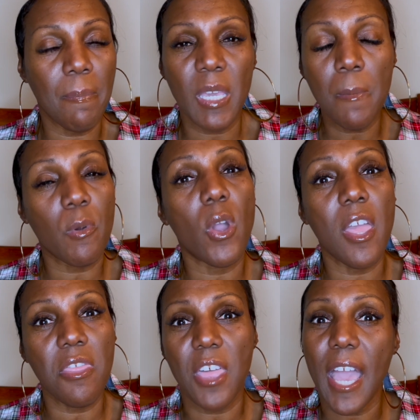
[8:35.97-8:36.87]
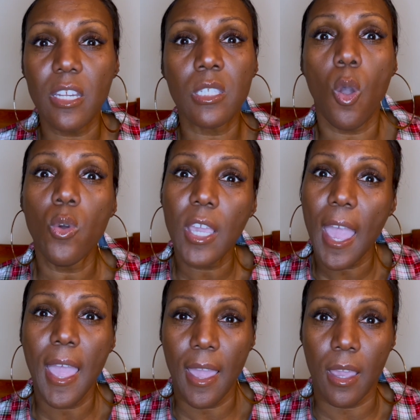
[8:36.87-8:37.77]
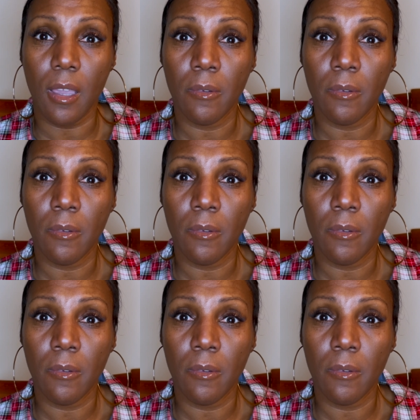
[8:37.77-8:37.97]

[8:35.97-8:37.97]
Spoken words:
people. And that is okay.